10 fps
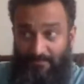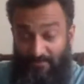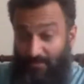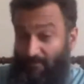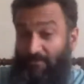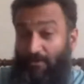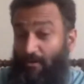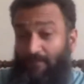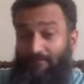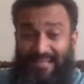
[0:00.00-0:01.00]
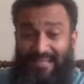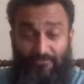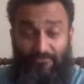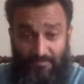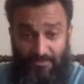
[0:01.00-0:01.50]
we always have
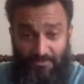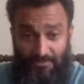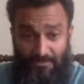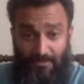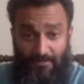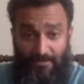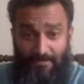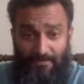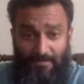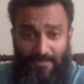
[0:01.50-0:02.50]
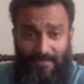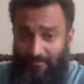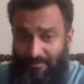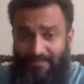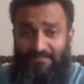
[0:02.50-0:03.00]
Christmas, all right?
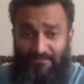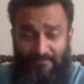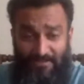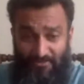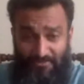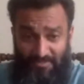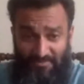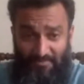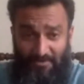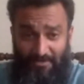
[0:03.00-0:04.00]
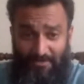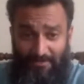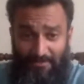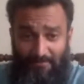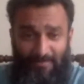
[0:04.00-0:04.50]
Everybody gets invited to a Christmas party.
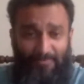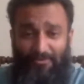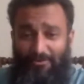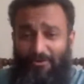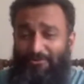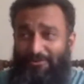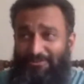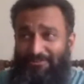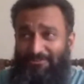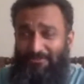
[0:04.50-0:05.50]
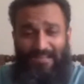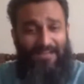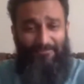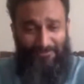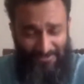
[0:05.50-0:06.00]
People who are not Christians will
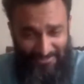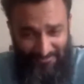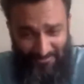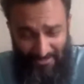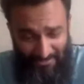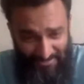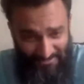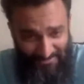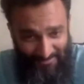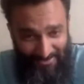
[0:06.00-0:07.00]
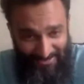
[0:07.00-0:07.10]
have a Christian Christmas party,